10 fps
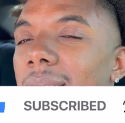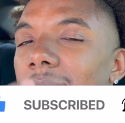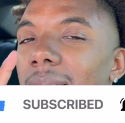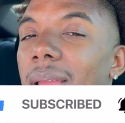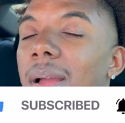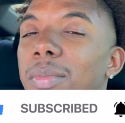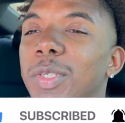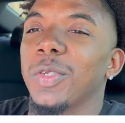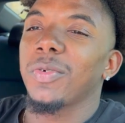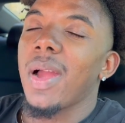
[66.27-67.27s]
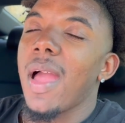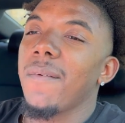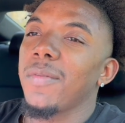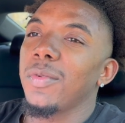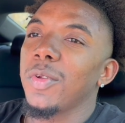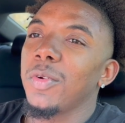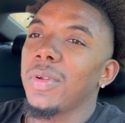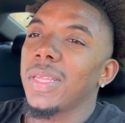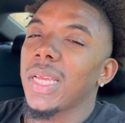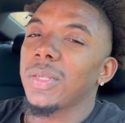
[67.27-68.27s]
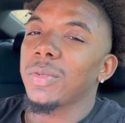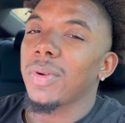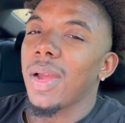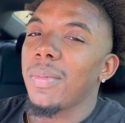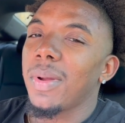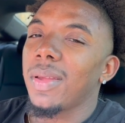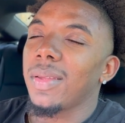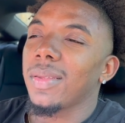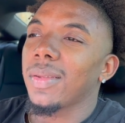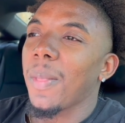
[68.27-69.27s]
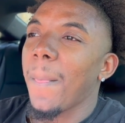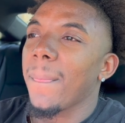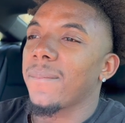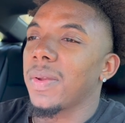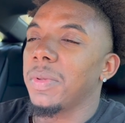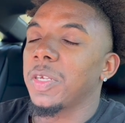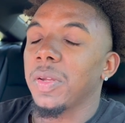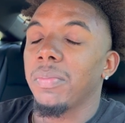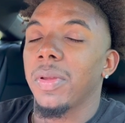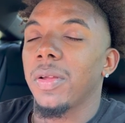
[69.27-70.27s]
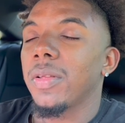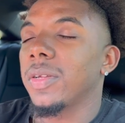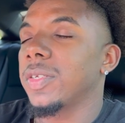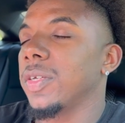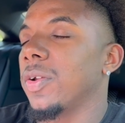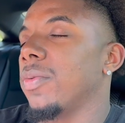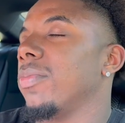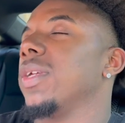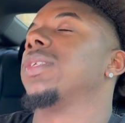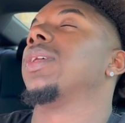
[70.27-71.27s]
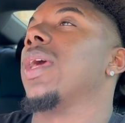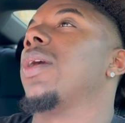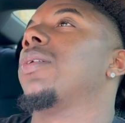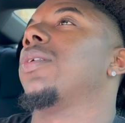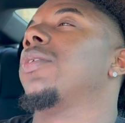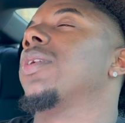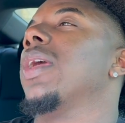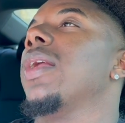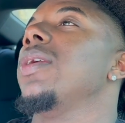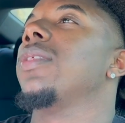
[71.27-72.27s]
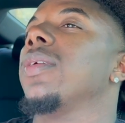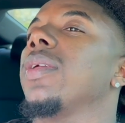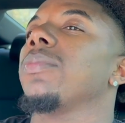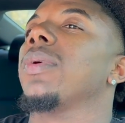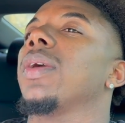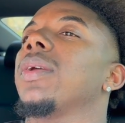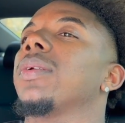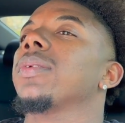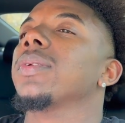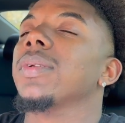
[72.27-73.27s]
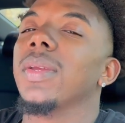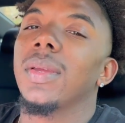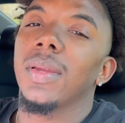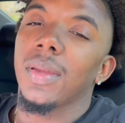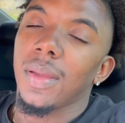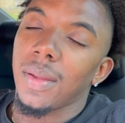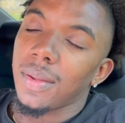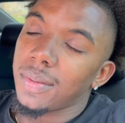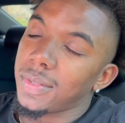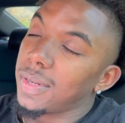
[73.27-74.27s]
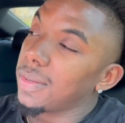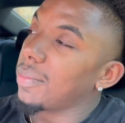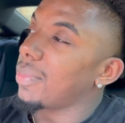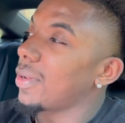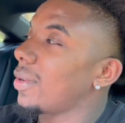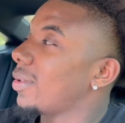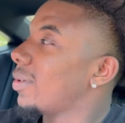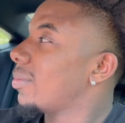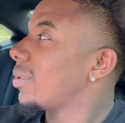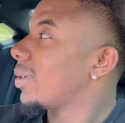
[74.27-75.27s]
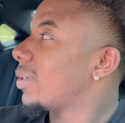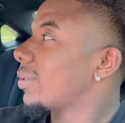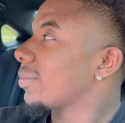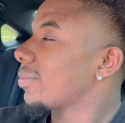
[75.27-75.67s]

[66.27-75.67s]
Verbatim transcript: Like, comment, subscribe. If you're new, hit that subscribe button. Feel me? Turn your bell on so you don't miss out on anything, man. Turn the bell on, bro.